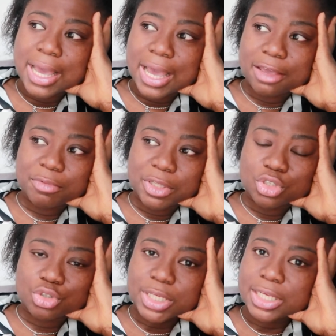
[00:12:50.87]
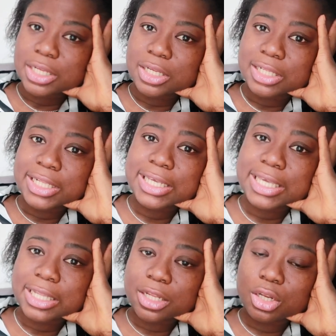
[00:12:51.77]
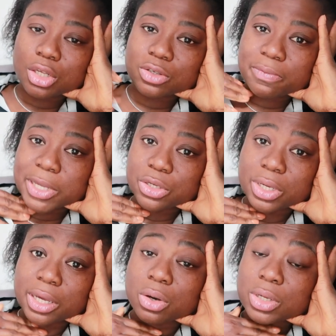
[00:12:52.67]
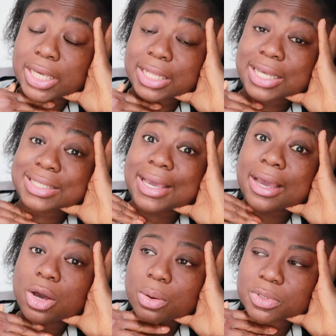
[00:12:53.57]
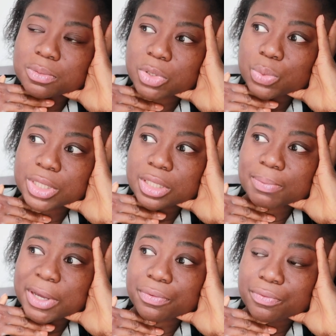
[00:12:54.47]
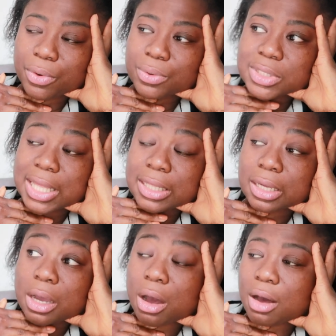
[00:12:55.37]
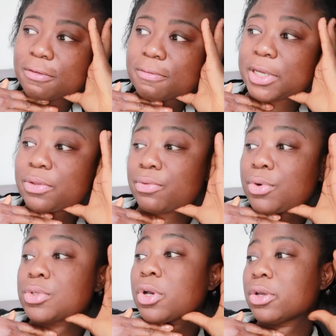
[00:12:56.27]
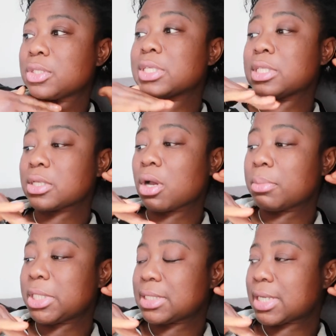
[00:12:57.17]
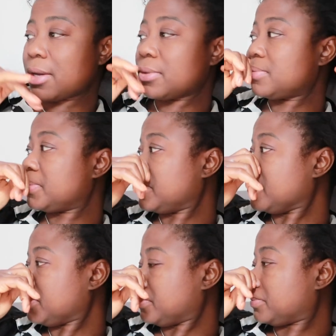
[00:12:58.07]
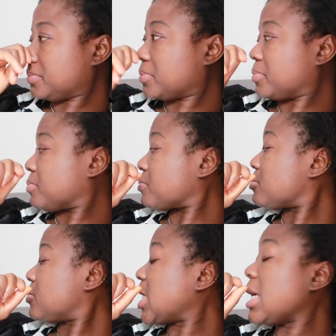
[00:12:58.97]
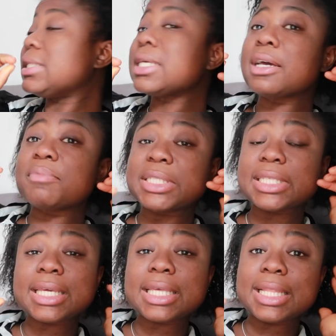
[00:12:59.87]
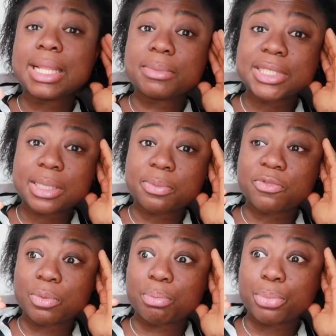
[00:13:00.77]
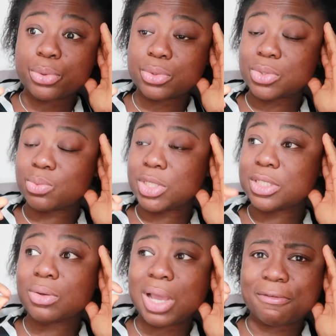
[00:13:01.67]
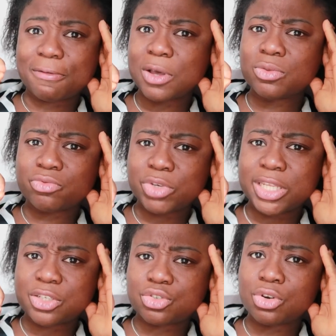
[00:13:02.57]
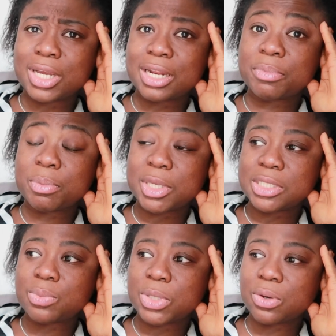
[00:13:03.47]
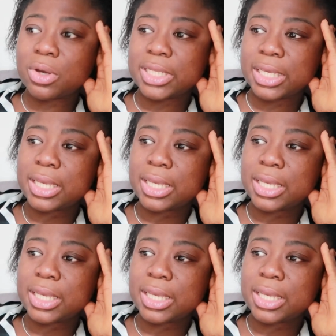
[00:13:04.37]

I've been drinking, leaking a lot of manuka honey and that's helped me with my throat and the cough. My throat hurting is coming down. And then I've been taking sip from Boots, which I found really strong and I've been mixing with honey.